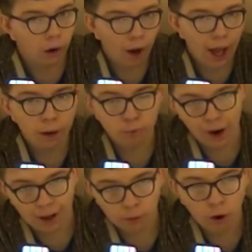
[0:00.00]
Claire
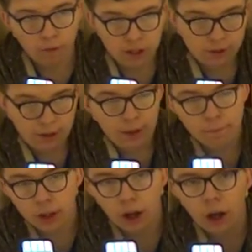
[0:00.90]
Brown, obviously.
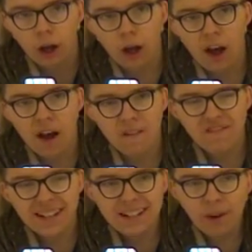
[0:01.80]

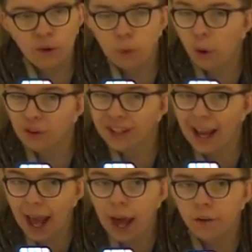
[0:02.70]
Vinda towards
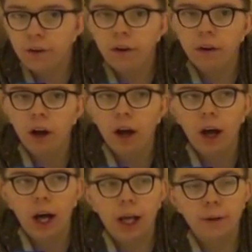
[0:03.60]
the end,
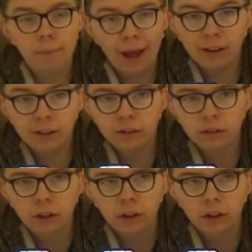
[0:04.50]
and Mel.